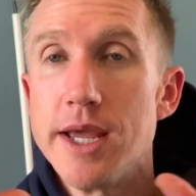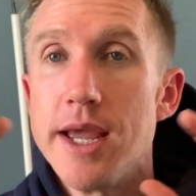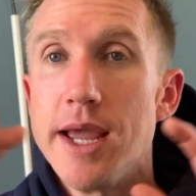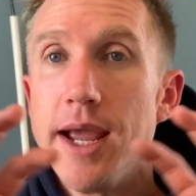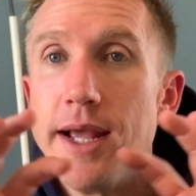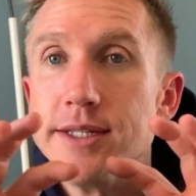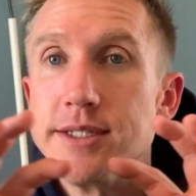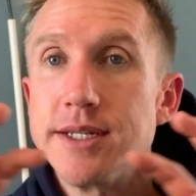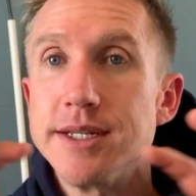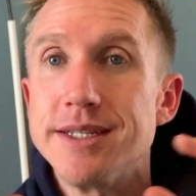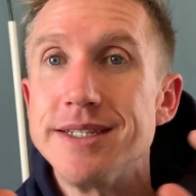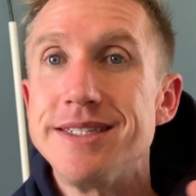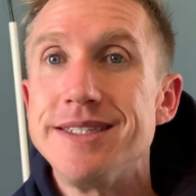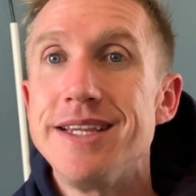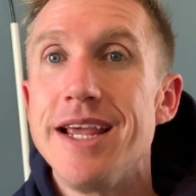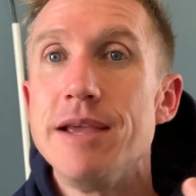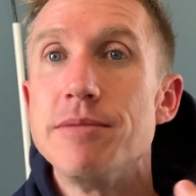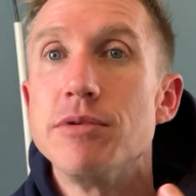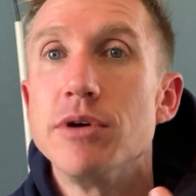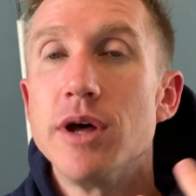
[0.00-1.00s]
it's going to
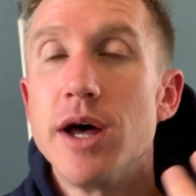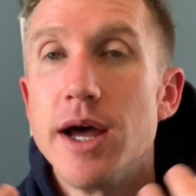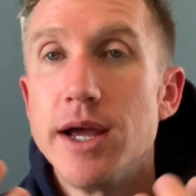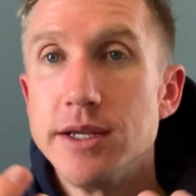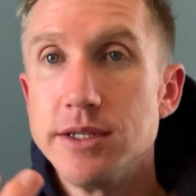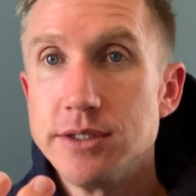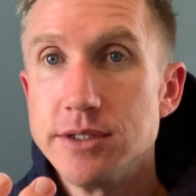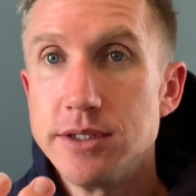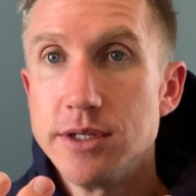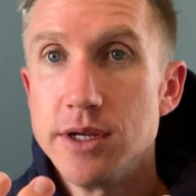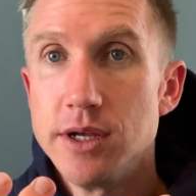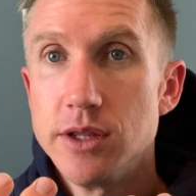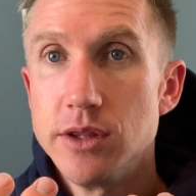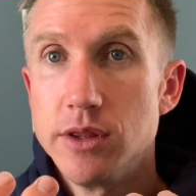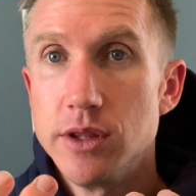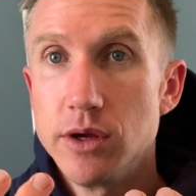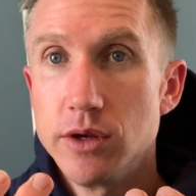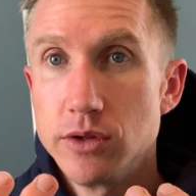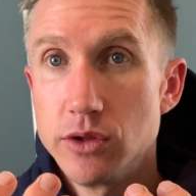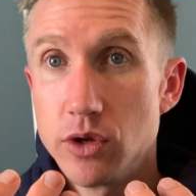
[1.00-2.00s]
stabilize
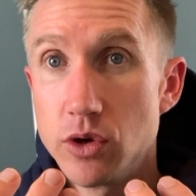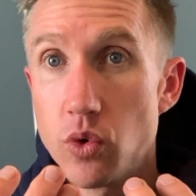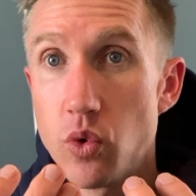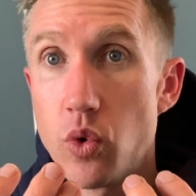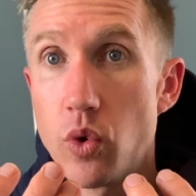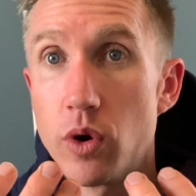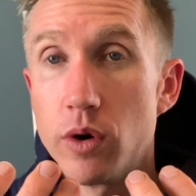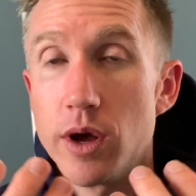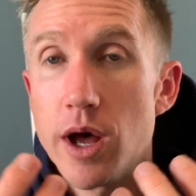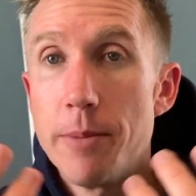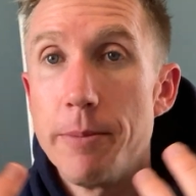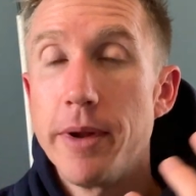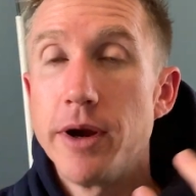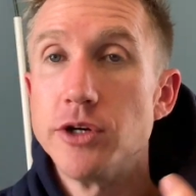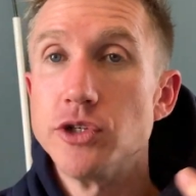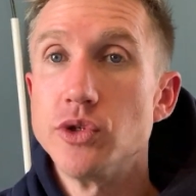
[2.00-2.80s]
the core a lot better.